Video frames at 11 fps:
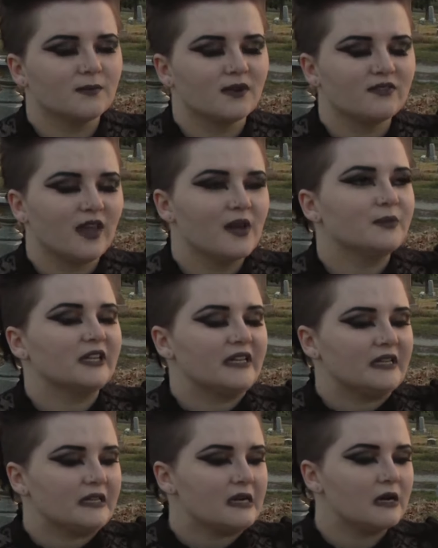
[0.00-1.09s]
my
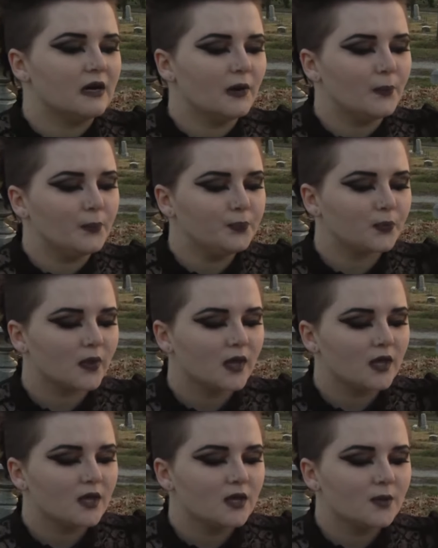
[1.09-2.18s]
family.
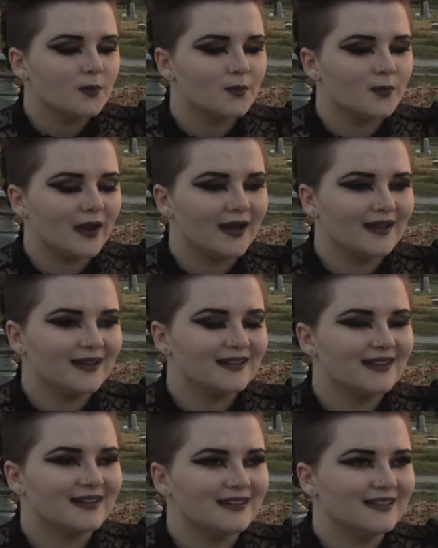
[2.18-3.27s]

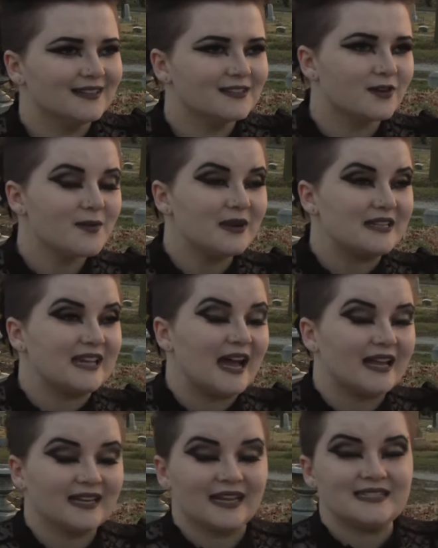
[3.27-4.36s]
My grandma
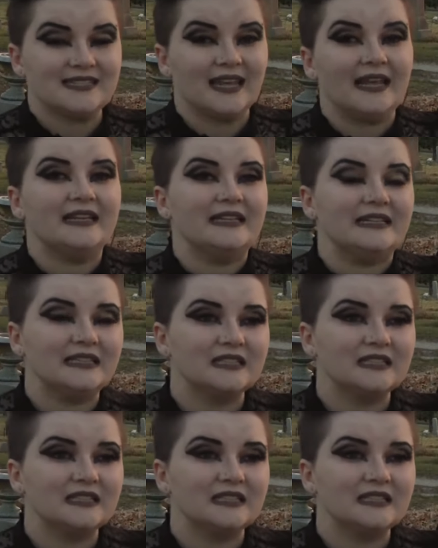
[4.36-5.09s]
died in 1980,